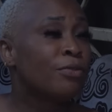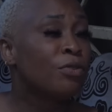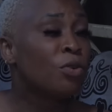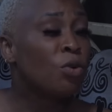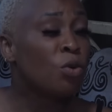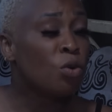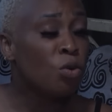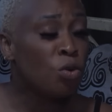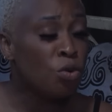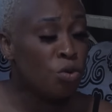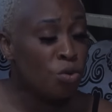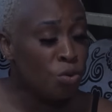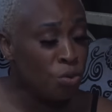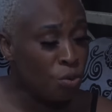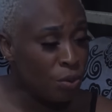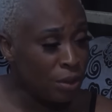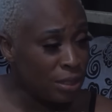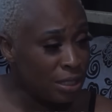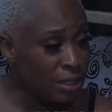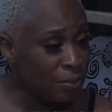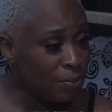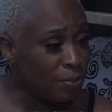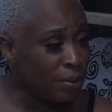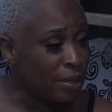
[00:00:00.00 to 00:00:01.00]
For
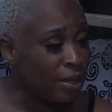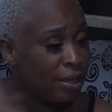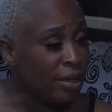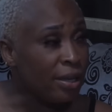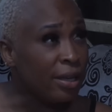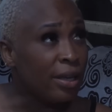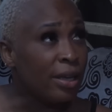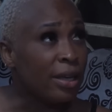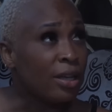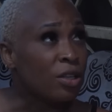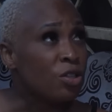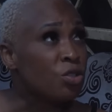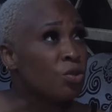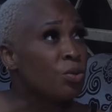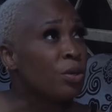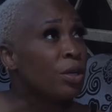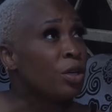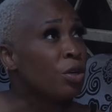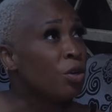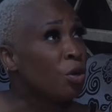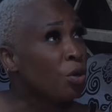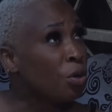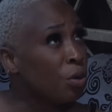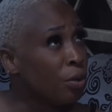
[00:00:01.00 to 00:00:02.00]
always being here to
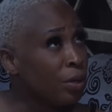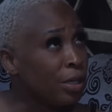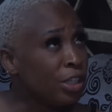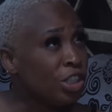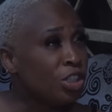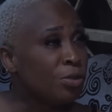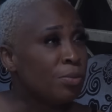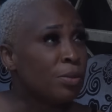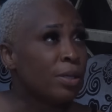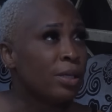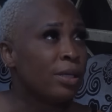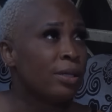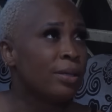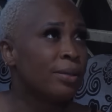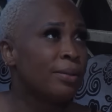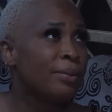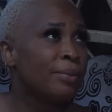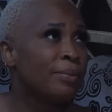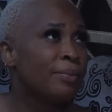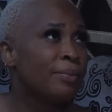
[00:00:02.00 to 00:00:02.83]
encourage me.